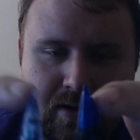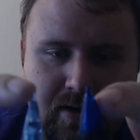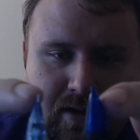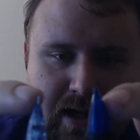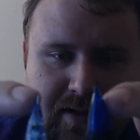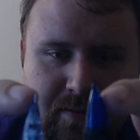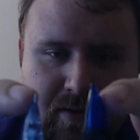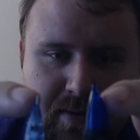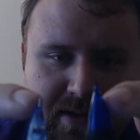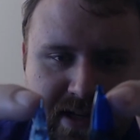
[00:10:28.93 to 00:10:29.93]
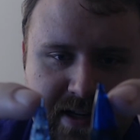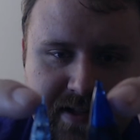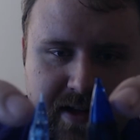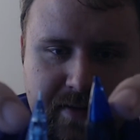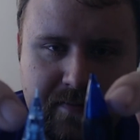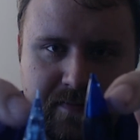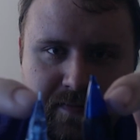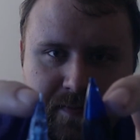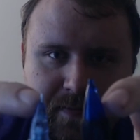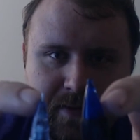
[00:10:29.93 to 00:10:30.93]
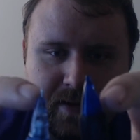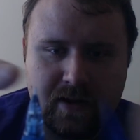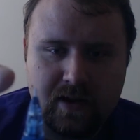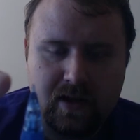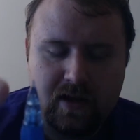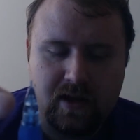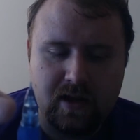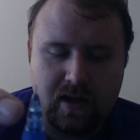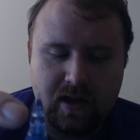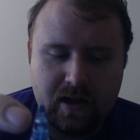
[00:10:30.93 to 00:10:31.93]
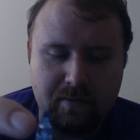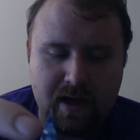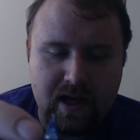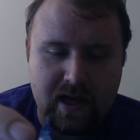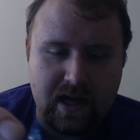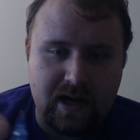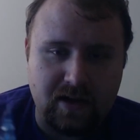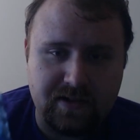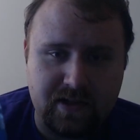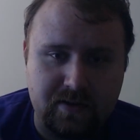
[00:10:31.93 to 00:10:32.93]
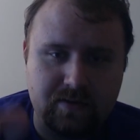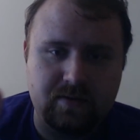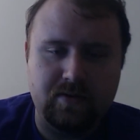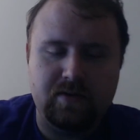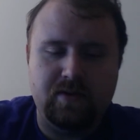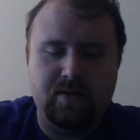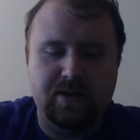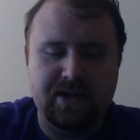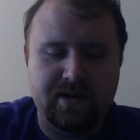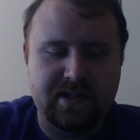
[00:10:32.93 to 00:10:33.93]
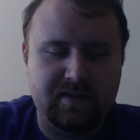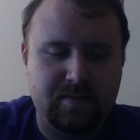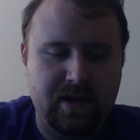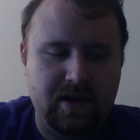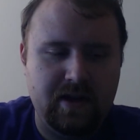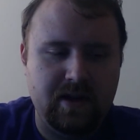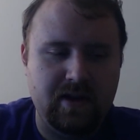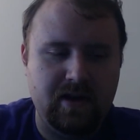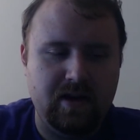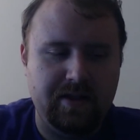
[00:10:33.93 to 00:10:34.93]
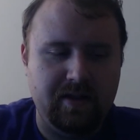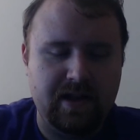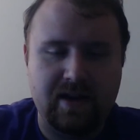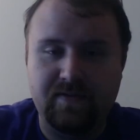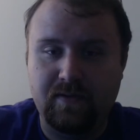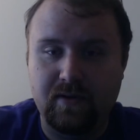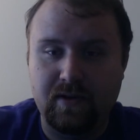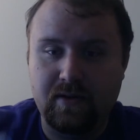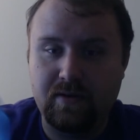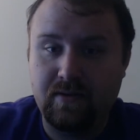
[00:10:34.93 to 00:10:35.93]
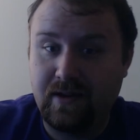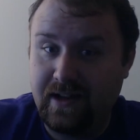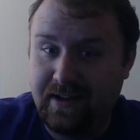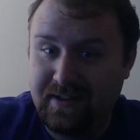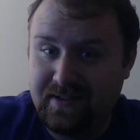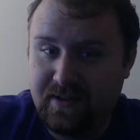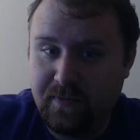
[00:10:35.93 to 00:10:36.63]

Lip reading: lines more precisely. And also, what you always have to be on the lookout for is